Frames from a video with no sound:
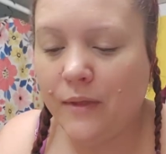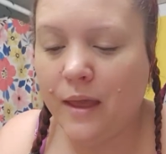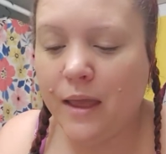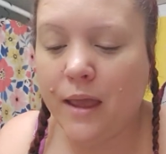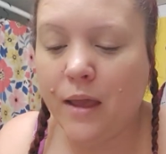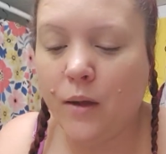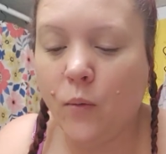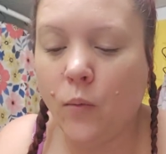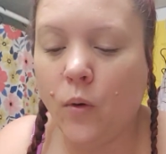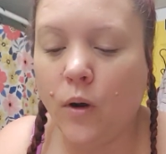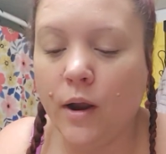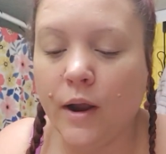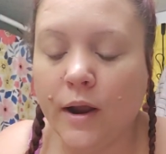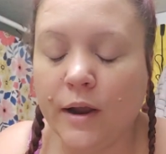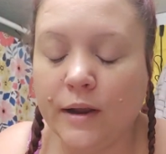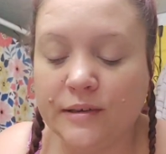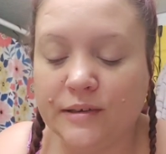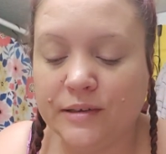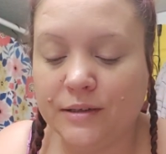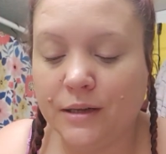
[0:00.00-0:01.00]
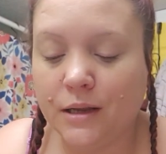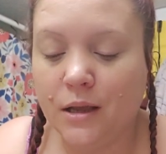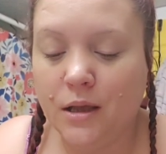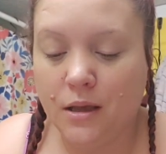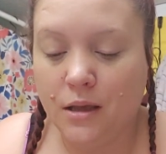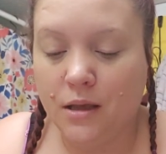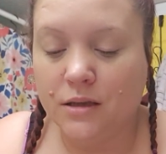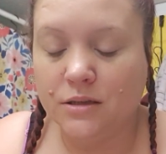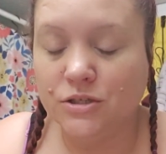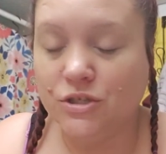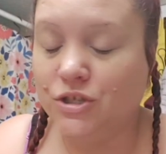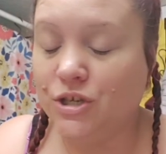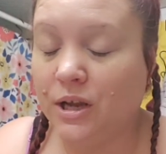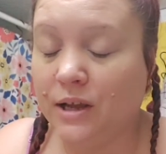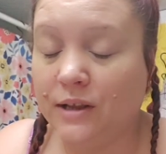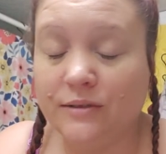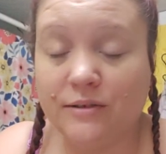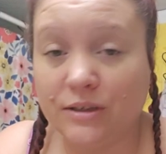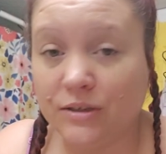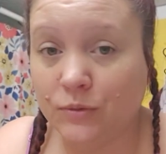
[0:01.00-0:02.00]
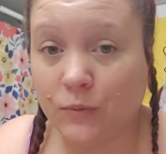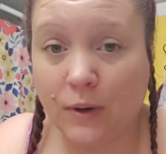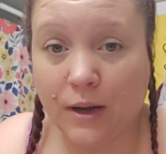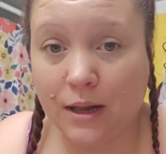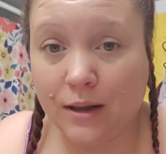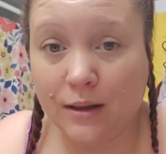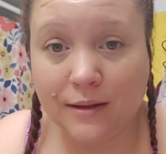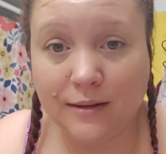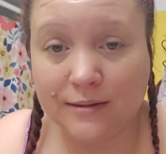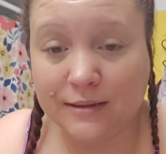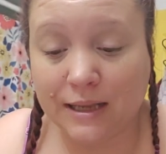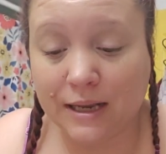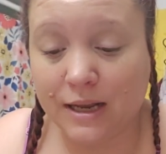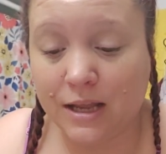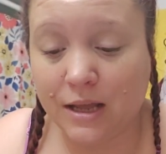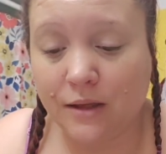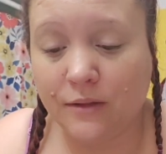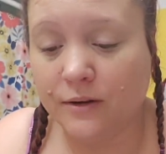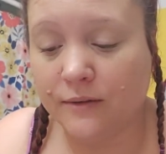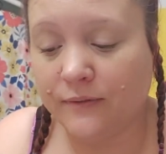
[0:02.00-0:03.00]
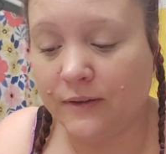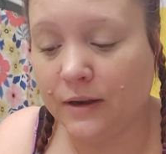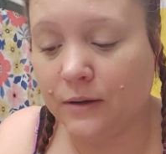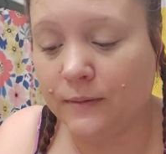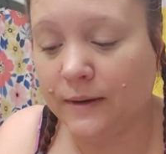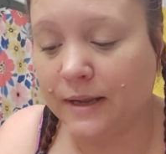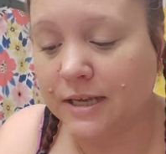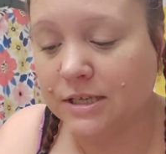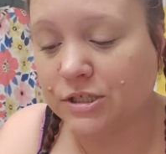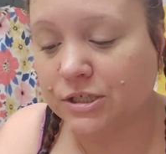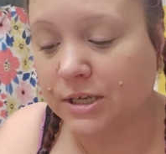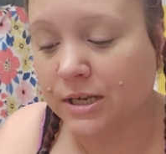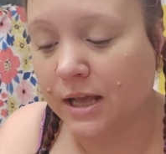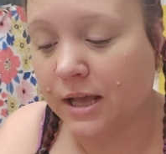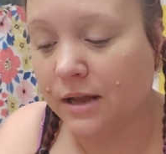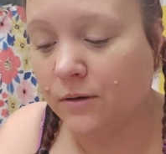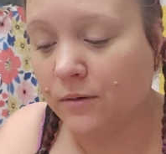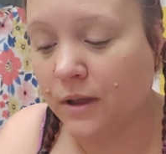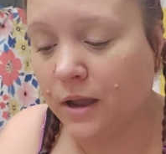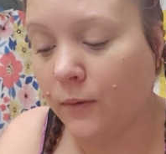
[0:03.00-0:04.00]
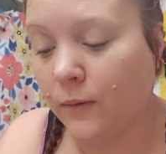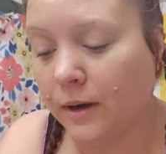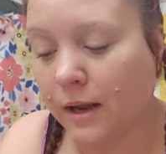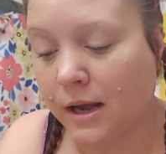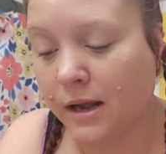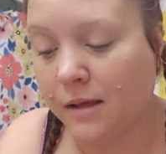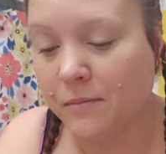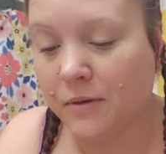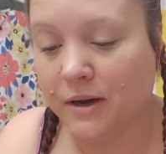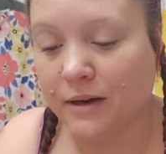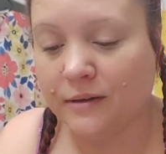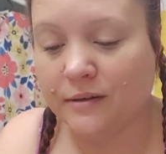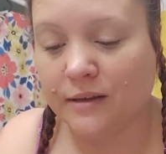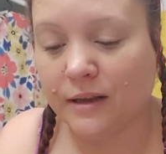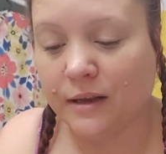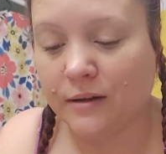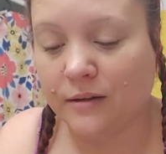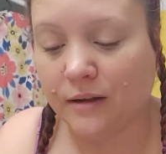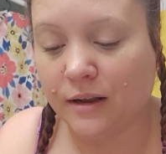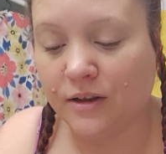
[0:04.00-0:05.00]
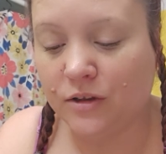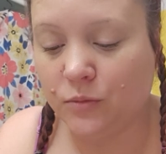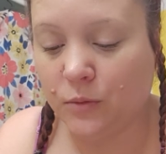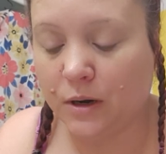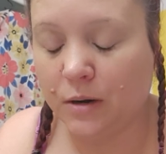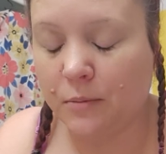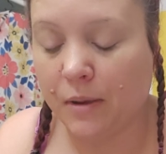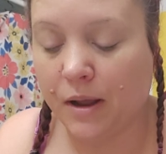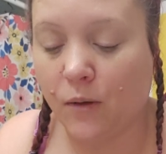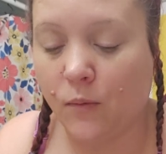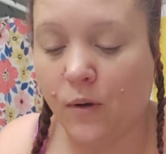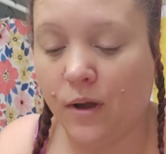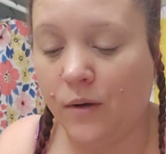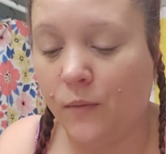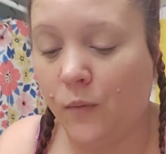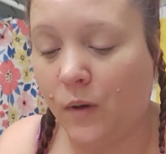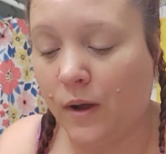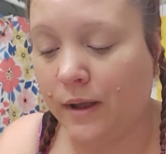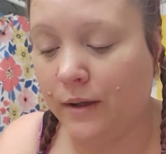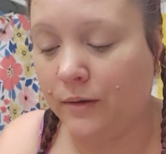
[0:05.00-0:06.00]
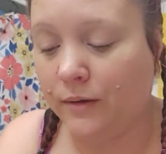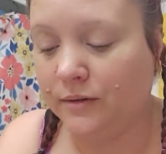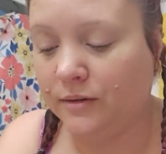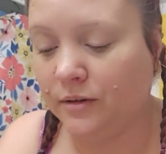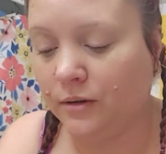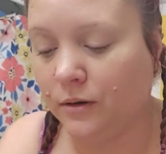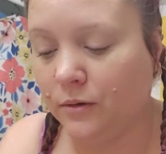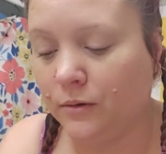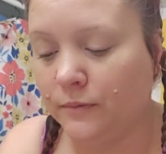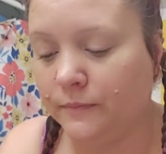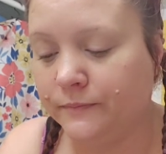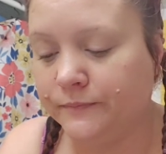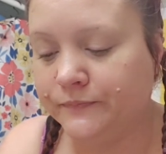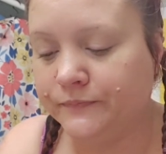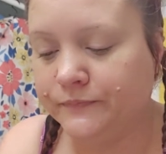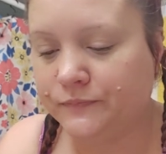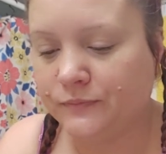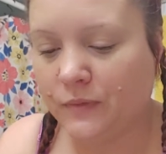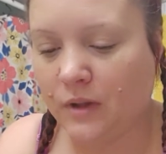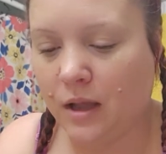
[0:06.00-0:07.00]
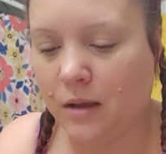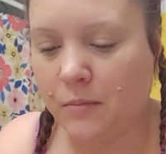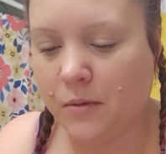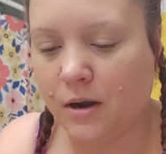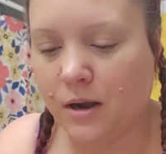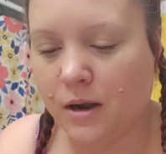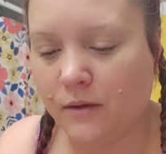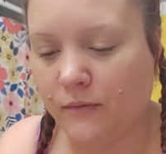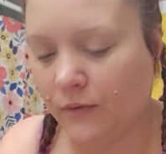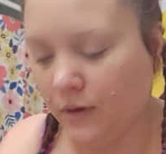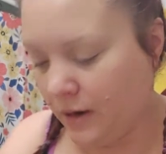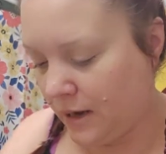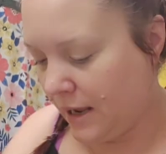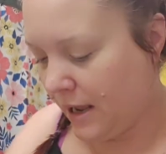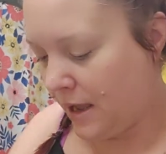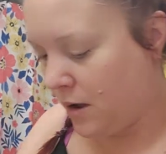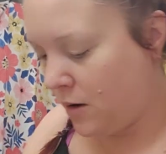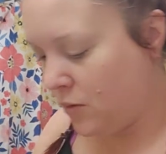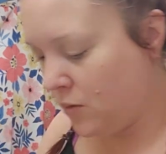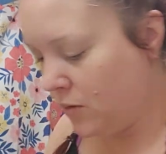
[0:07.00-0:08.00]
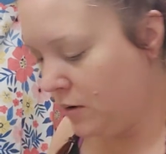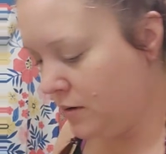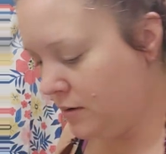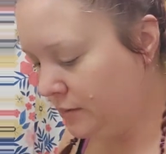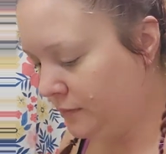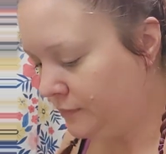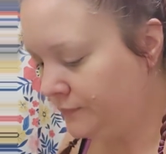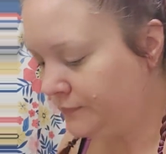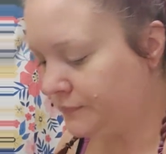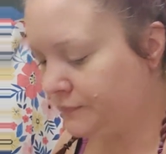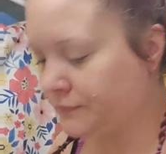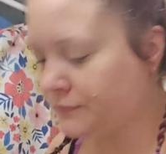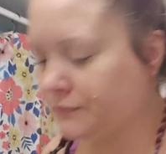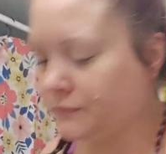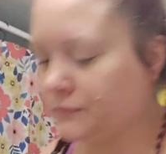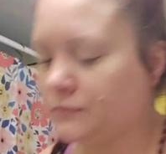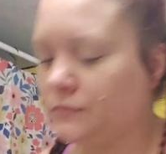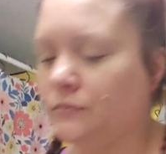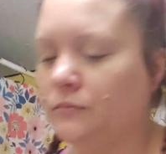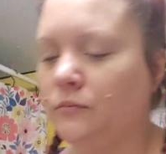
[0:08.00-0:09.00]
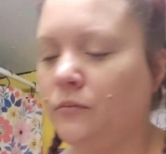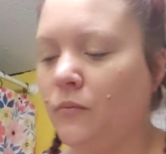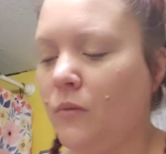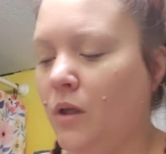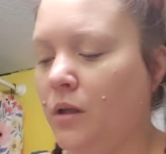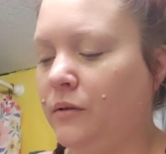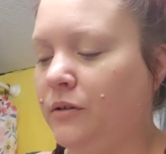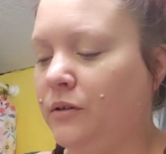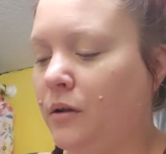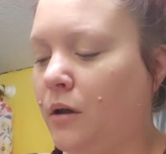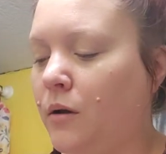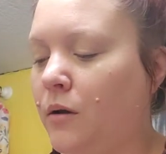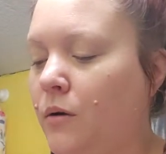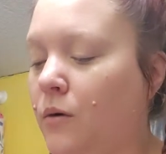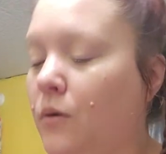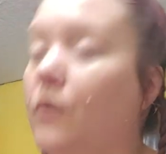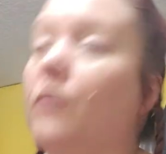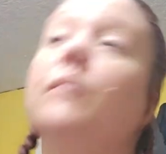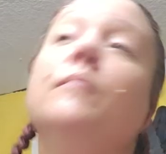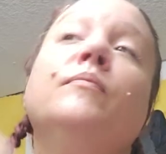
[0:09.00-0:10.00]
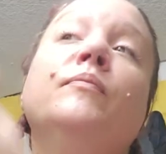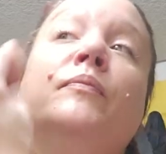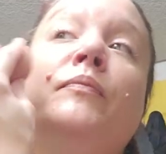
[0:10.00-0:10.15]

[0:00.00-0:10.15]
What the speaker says: it works just as well as any other foundation. I don't care what anybody says. I swear by Wet n Wild. So, I'm already running out. So,